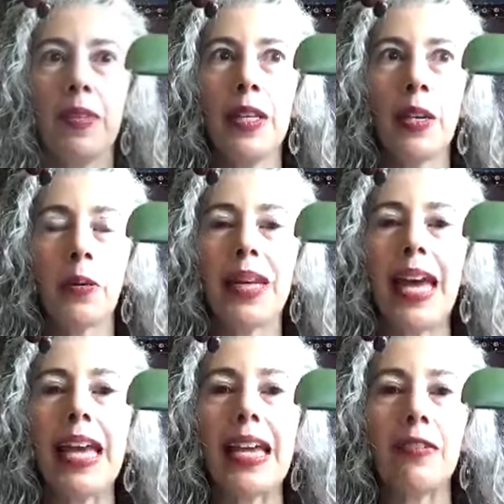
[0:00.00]
you know,
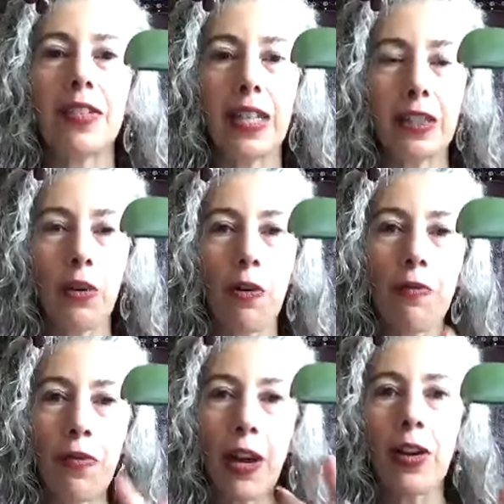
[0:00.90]
caves. Like, there are
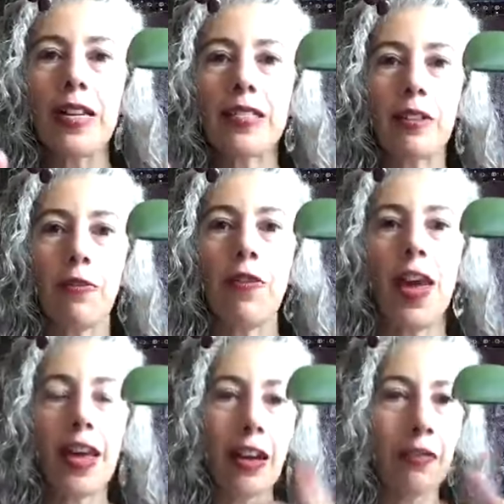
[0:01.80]
fairies and
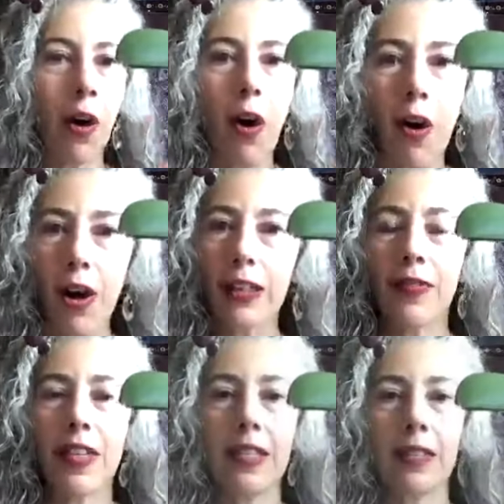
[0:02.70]
fae of all
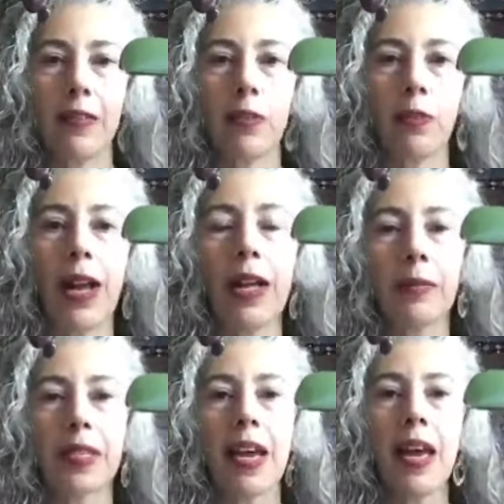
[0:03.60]
of these different
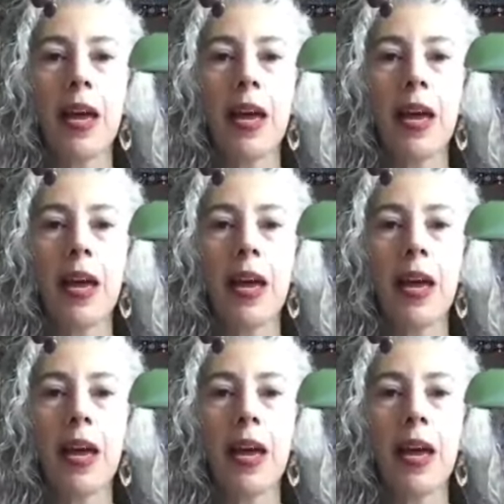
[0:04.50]
realms,